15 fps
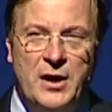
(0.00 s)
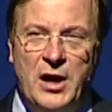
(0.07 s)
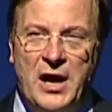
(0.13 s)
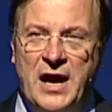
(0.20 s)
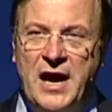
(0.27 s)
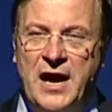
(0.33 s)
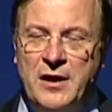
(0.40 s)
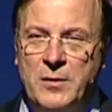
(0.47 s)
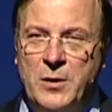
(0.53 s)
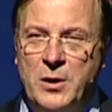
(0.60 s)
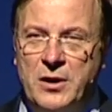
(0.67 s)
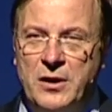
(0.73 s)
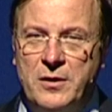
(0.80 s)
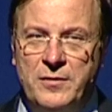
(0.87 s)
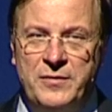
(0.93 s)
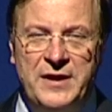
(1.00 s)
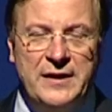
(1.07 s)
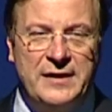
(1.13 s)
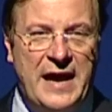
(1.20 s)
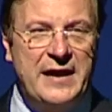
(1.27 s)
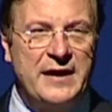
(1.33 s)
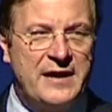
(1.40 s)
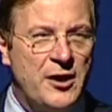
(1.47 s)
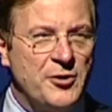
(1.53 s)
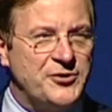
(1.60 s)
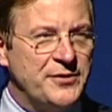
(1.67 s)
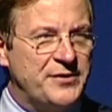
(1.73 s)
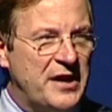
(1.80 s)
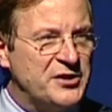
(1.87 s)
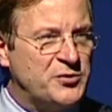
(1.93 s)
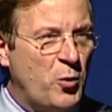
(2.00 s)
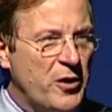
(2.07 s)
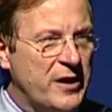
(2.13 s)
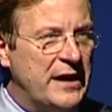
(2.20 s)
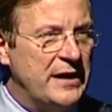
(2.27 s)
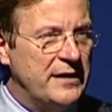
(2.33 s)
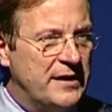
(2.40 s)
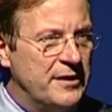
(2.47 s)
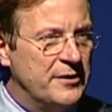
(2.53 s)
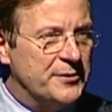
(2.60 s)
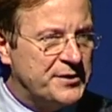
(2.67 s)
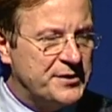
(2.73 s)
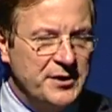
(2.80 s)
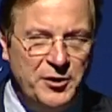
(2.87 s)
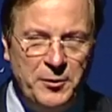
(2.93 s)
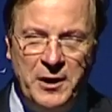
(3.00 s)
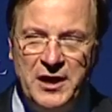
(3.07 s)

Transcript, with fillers: Uh, the Atlantic Council does working dinners.